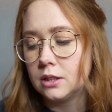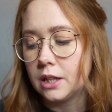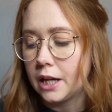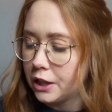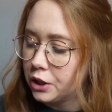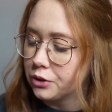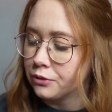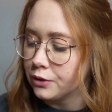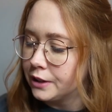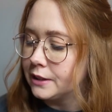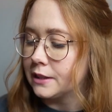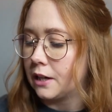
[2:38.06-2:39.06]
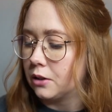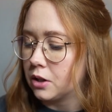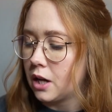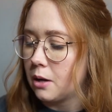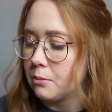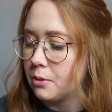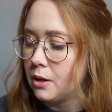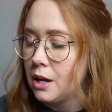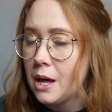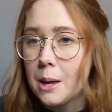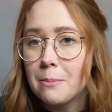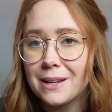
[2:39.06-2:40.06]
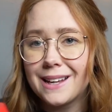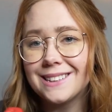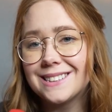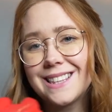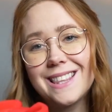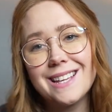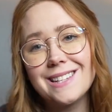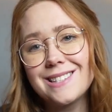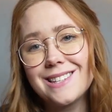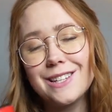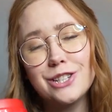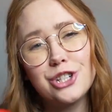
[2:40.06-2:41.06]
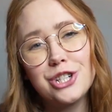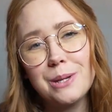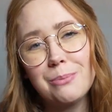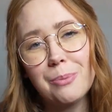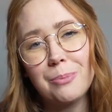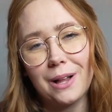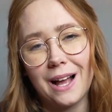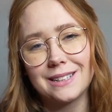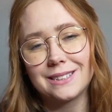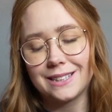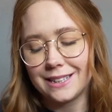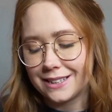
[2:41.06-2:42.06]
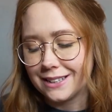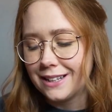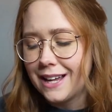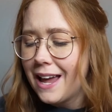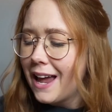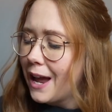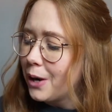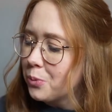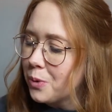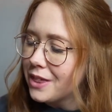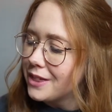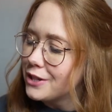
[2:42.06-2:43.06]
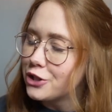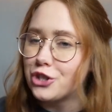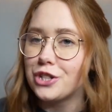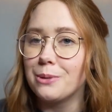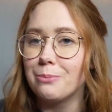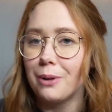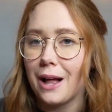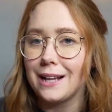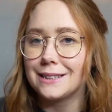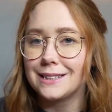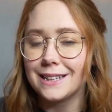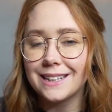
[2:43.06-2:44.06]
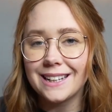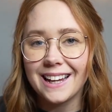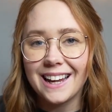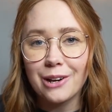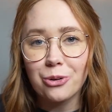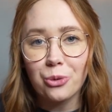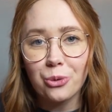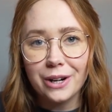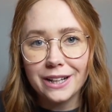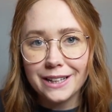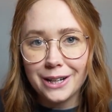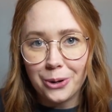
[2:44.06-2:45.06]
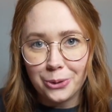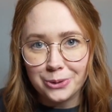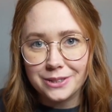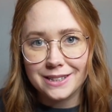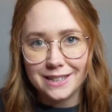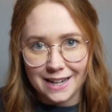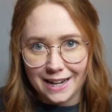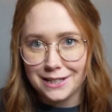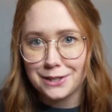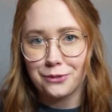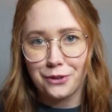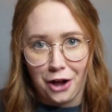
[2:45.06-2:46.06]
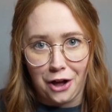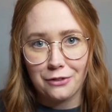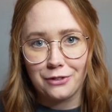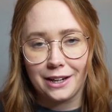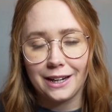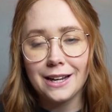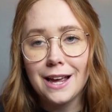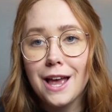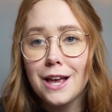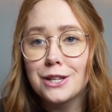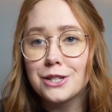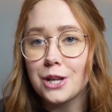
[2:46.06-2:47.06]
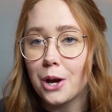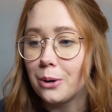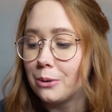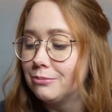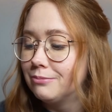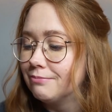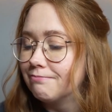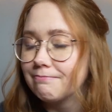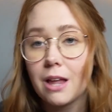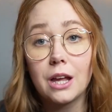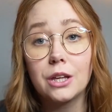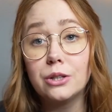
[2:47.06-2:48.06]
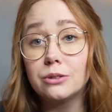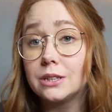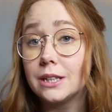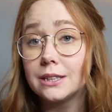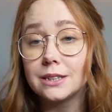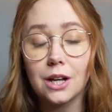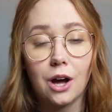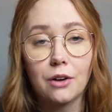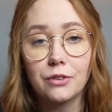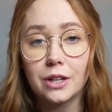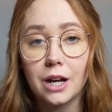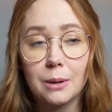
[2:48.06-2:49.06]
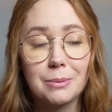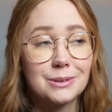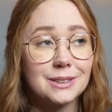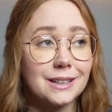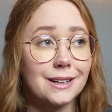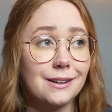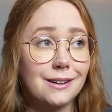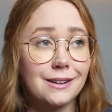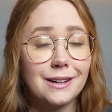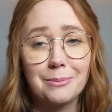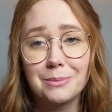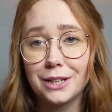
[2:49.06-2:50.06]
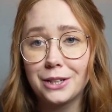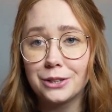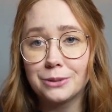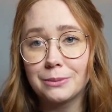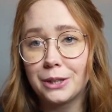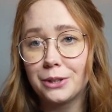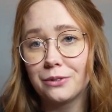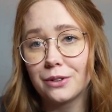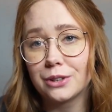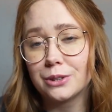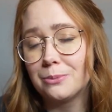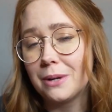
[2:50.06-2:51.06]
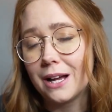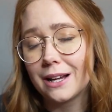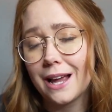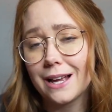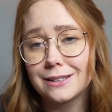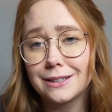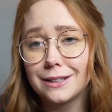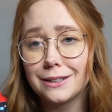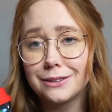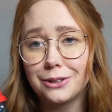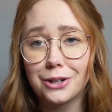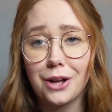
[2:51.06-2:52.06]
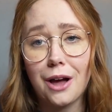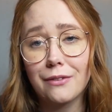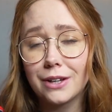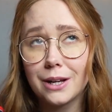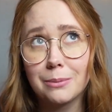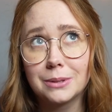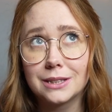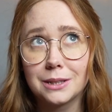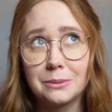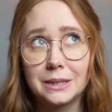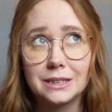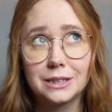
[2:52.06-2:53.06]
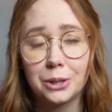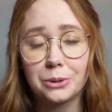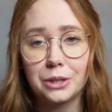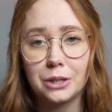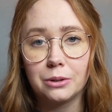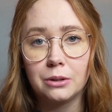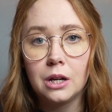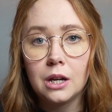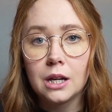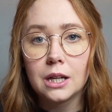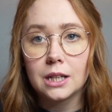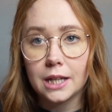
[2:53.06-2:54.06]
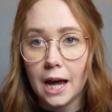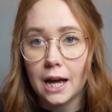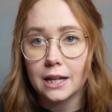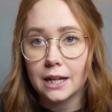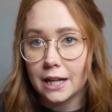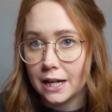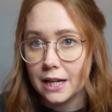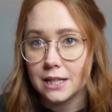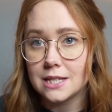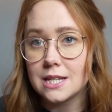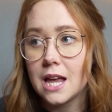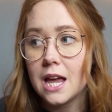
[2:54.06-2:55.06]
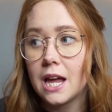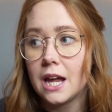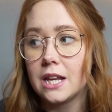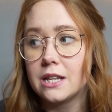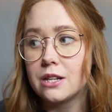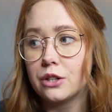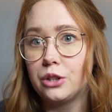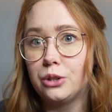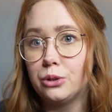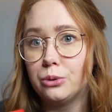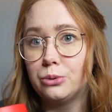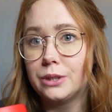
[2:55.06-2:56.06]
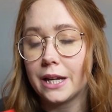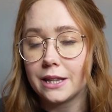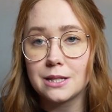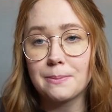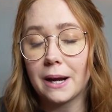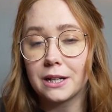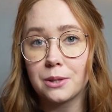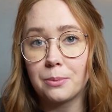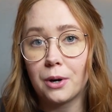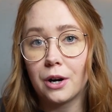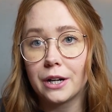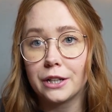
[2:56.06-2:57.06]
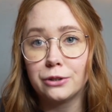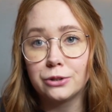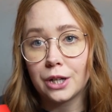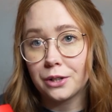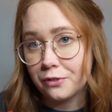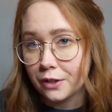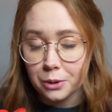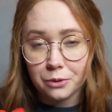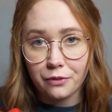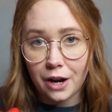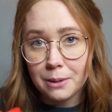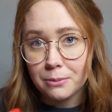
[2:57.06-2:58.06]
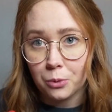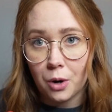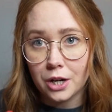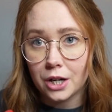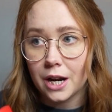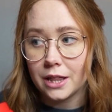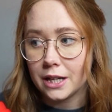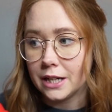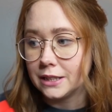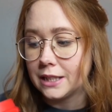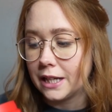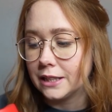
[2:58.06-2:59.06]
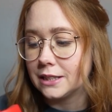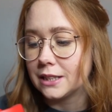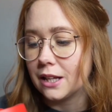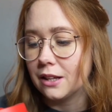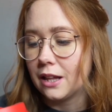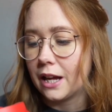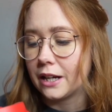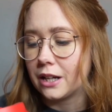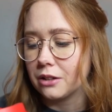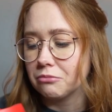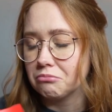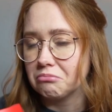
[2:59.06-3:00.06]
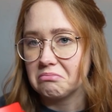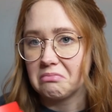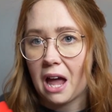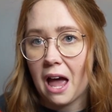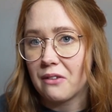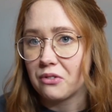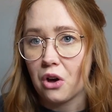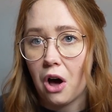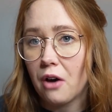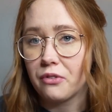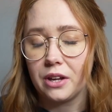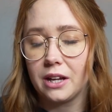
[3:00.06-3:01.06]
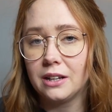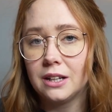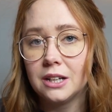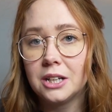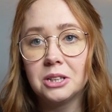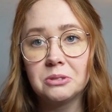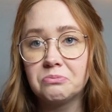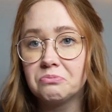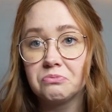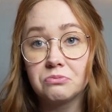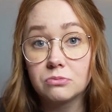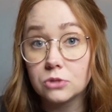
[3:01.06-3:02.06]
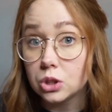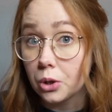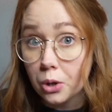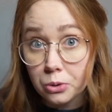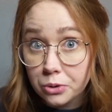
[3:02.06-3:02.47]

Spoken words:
in your Freestyle cup because this is cheap plastic. And with this cheap plastic, it really holds the taste of coffee. So used it as a coffee cup. I was like, oh, I'm gonna use my Universal mug as a little coffee cup. It's gonna be so cute. Yeah, it is, until you take this back to the park and you try to fill it with vitamin water and then it tastes like half coffee. So don't